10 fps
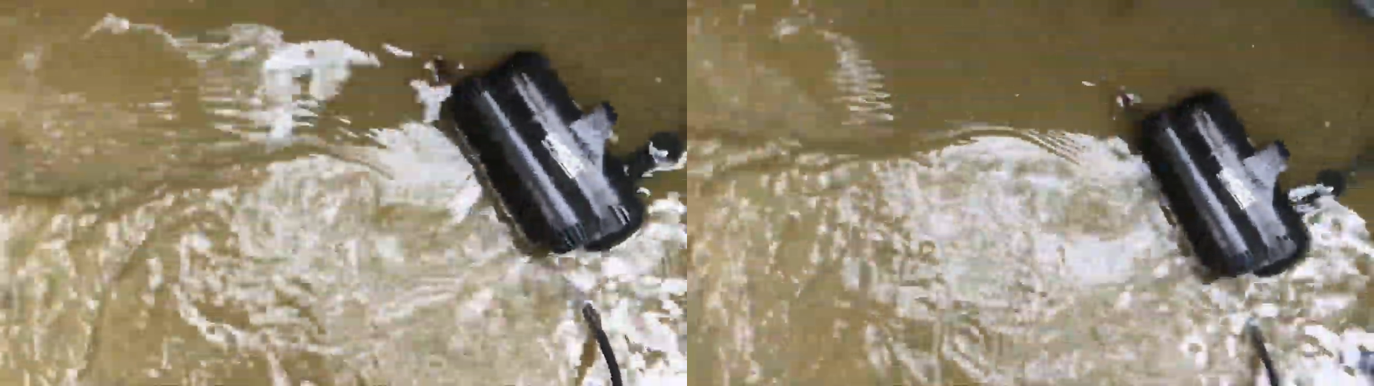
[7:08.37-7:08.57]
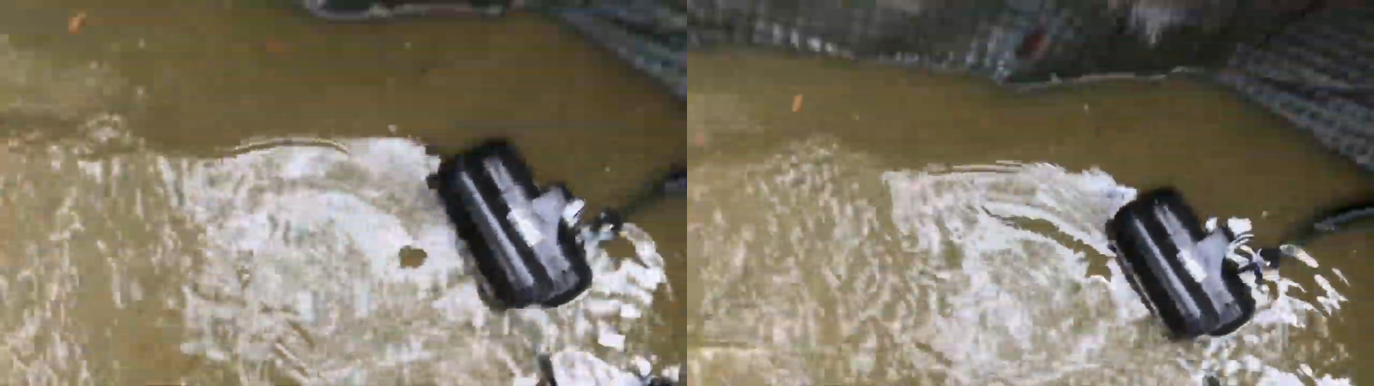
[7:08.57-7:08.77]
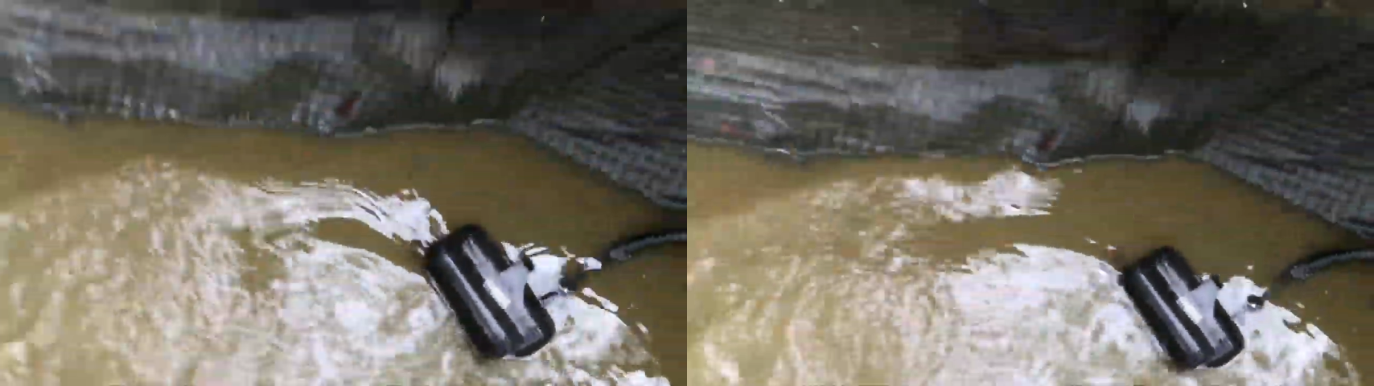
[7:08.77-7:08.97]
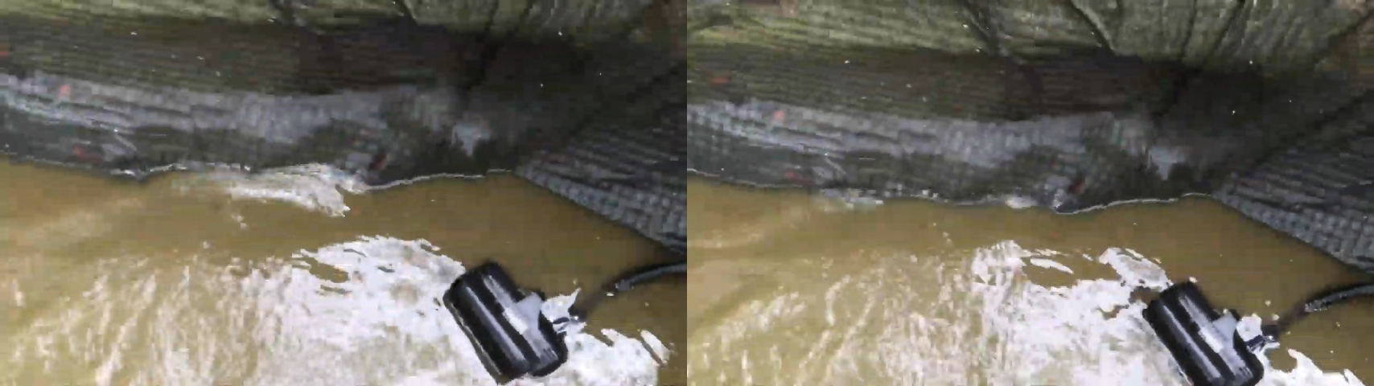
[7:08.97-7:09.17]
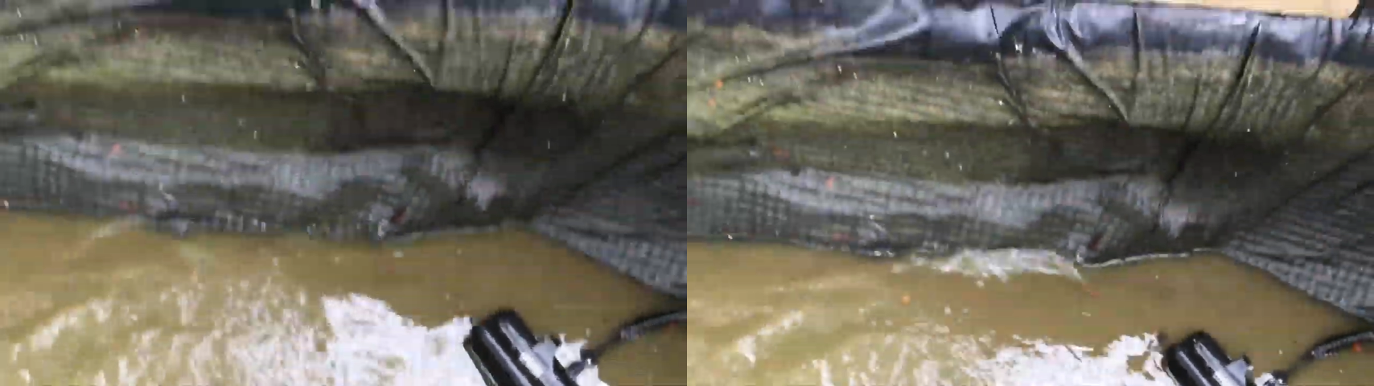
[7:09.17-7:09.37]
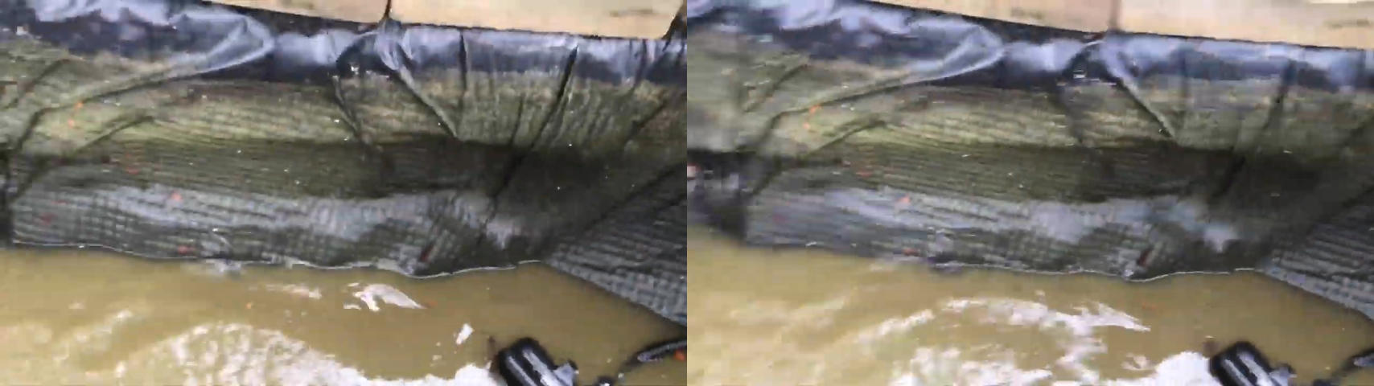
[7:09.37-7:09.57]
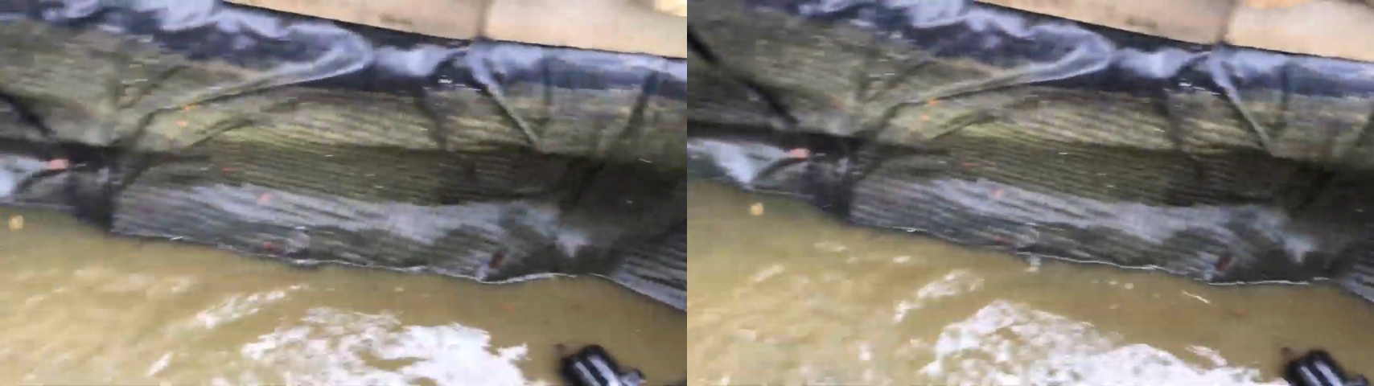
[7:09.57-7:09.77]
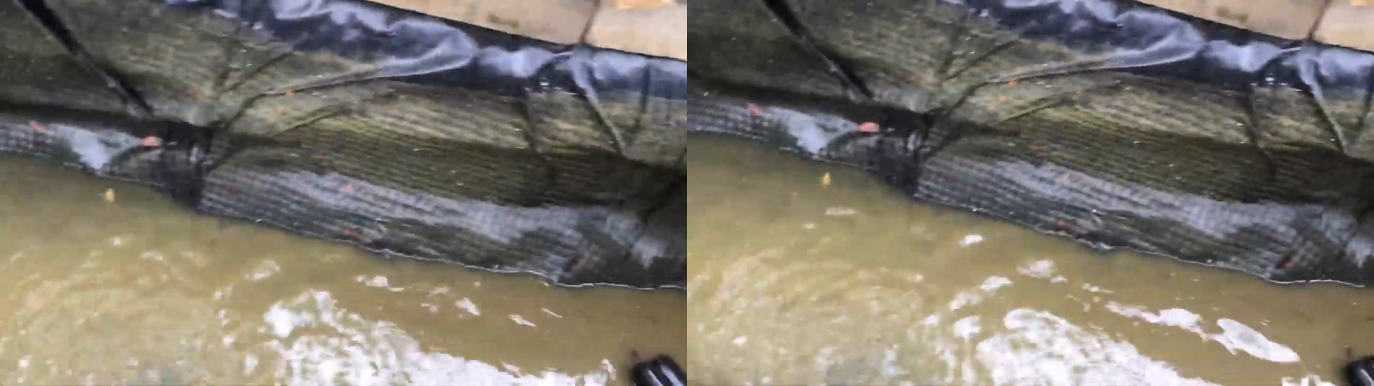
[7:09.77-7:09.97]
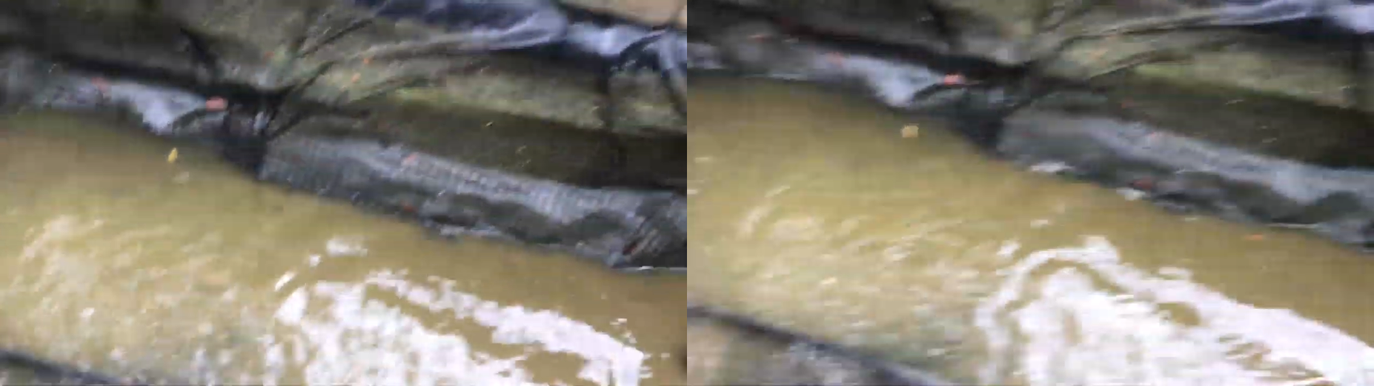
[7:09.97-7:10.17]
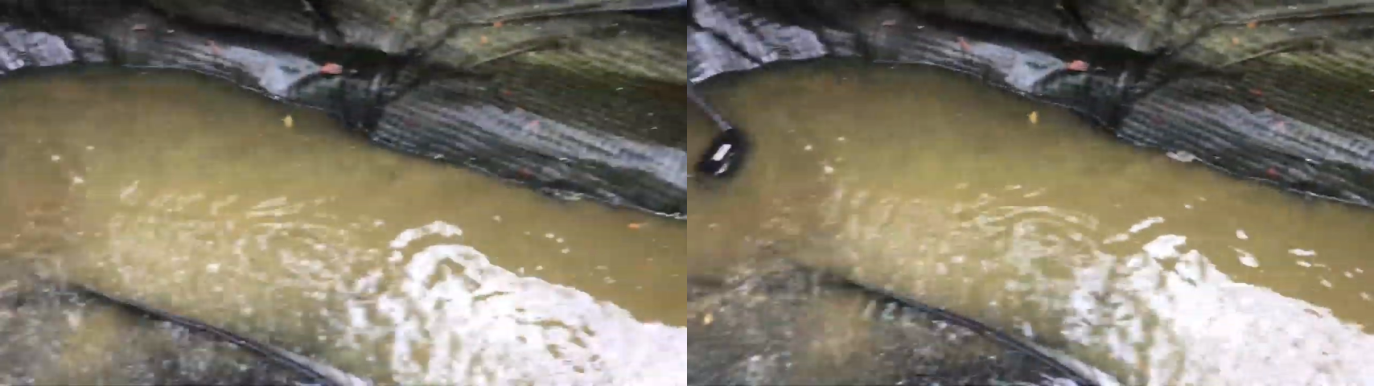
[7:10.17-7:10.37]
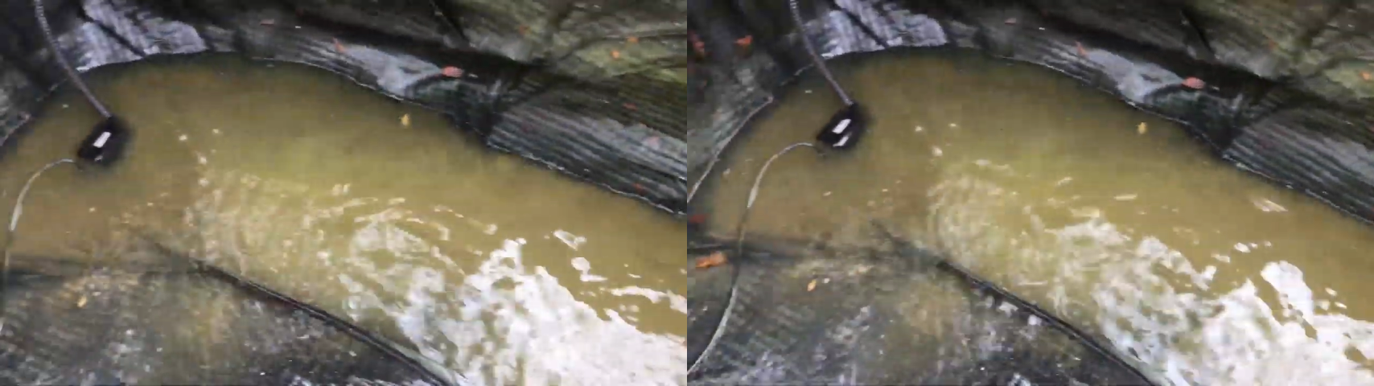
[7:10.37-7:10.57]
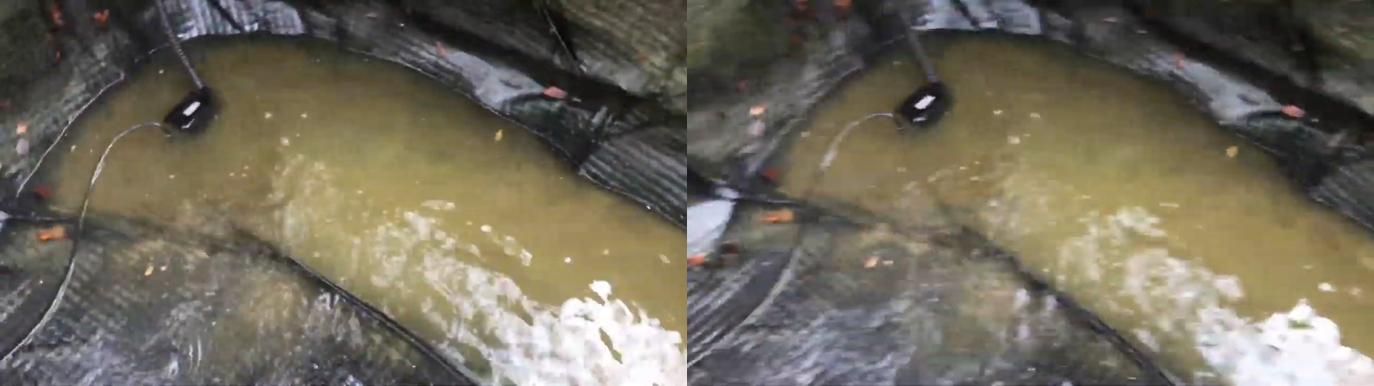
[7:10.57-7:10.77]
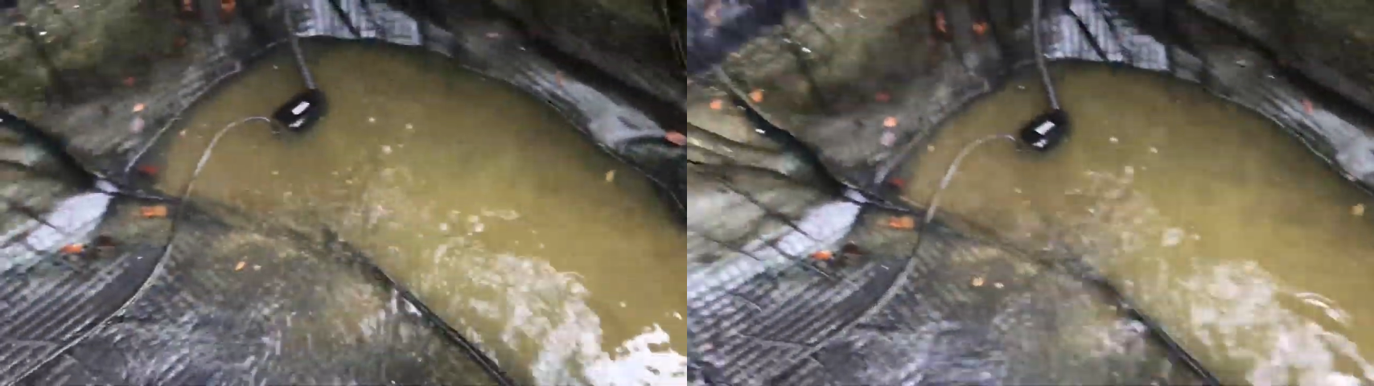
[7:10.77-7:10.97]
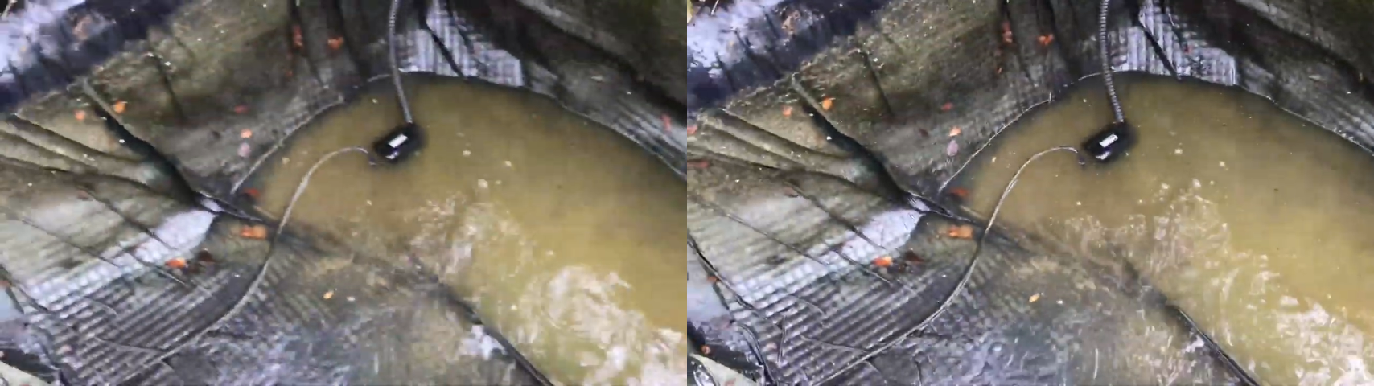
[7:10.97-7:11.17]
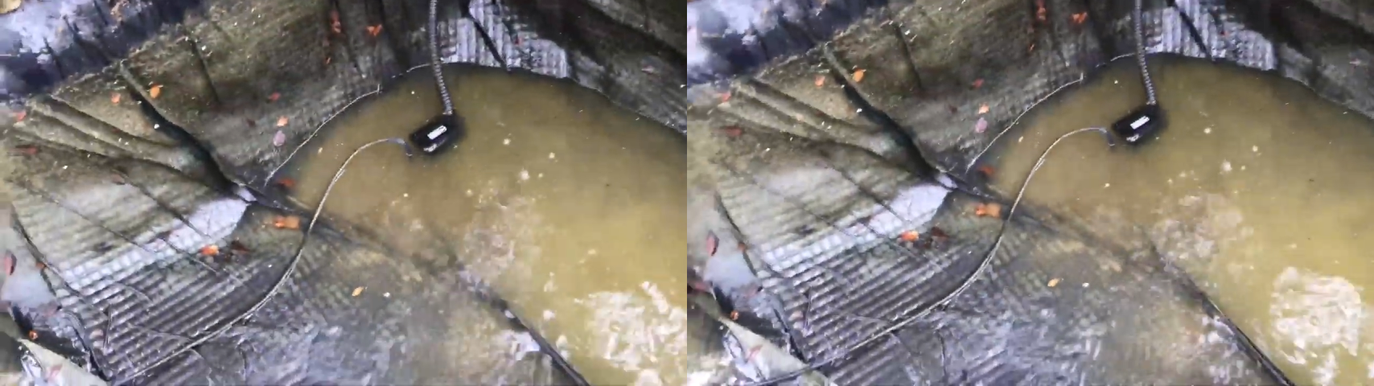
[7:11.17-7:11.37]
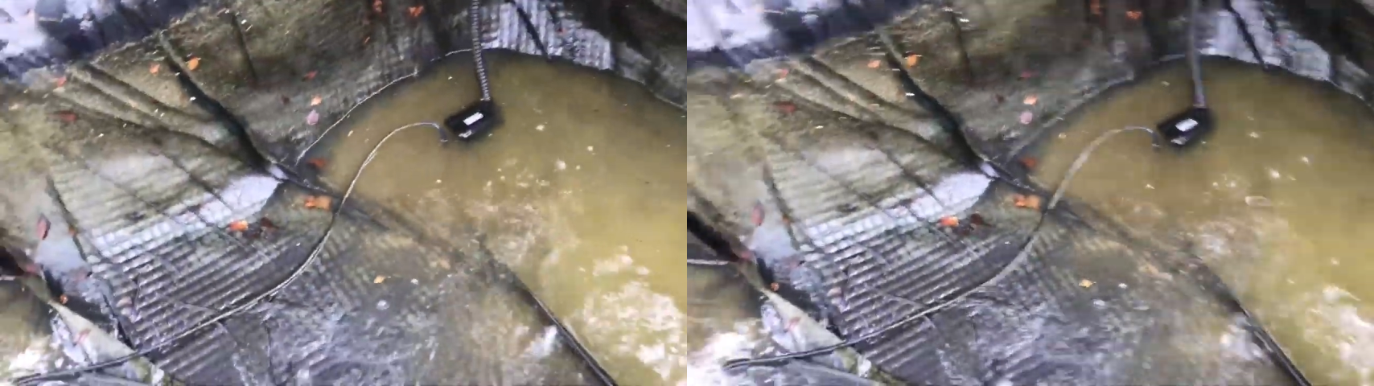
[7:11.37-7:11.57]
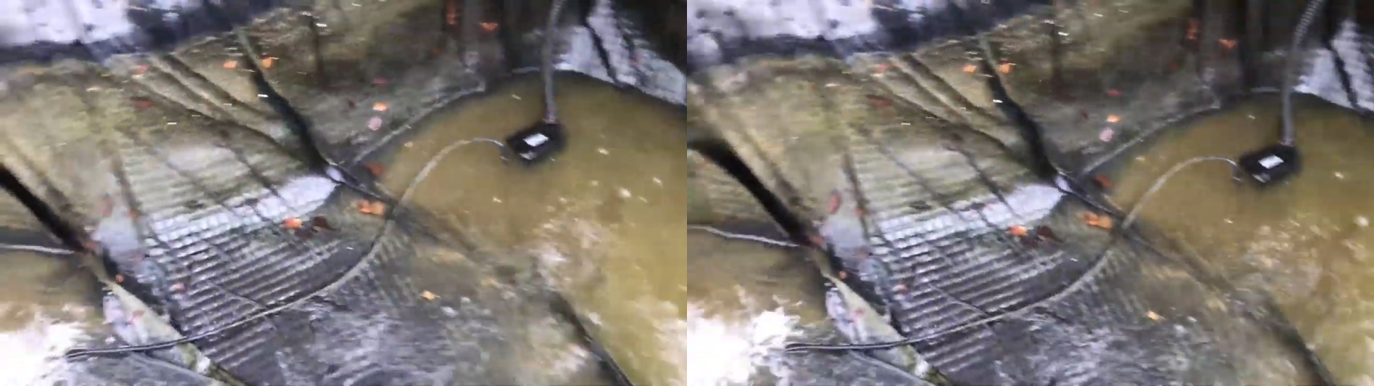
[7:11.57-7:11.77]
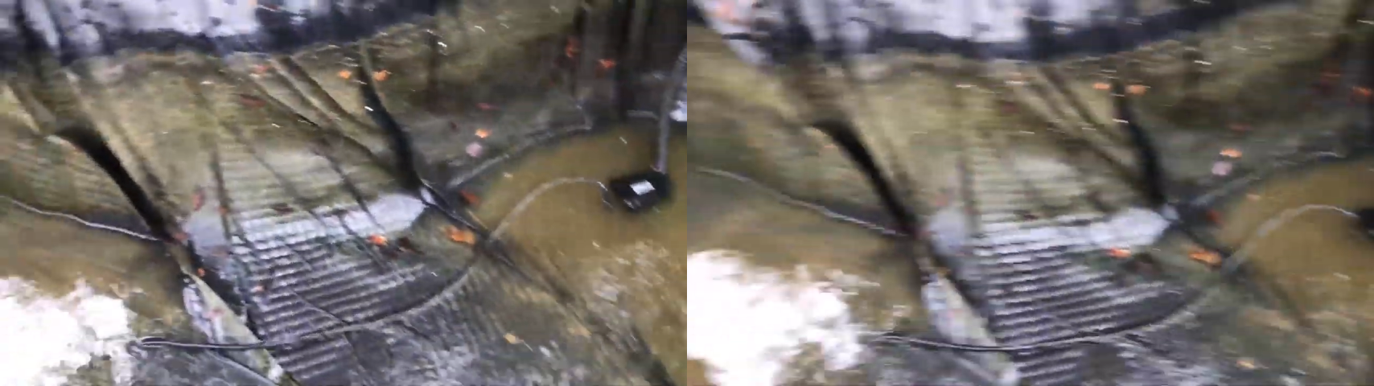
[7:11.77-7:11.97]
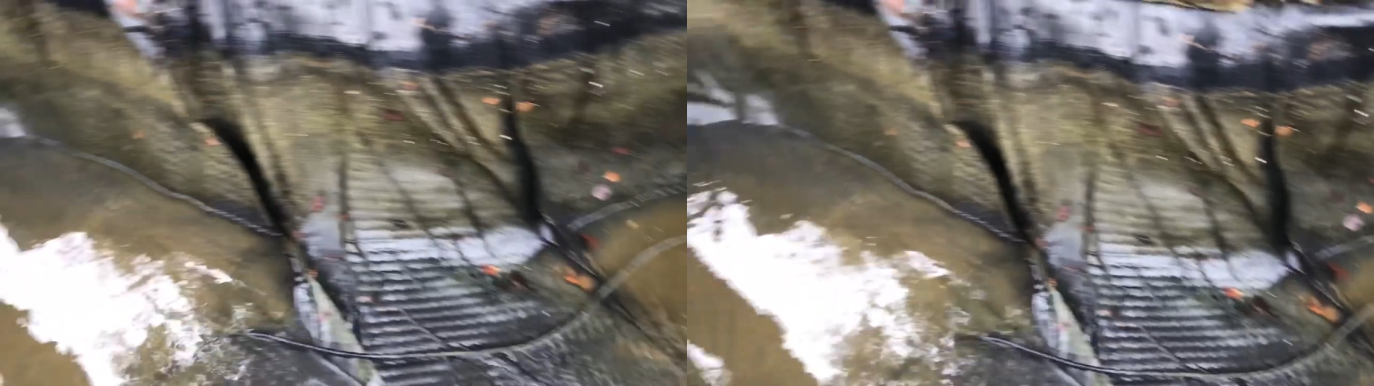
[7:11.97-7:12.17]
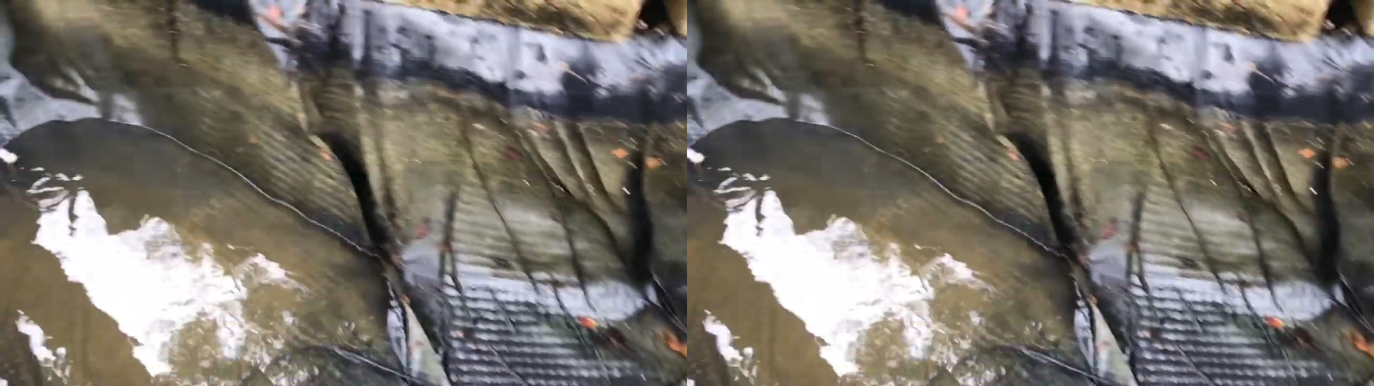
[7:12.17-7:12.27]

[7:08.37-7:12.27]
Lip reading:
(no speaker visible)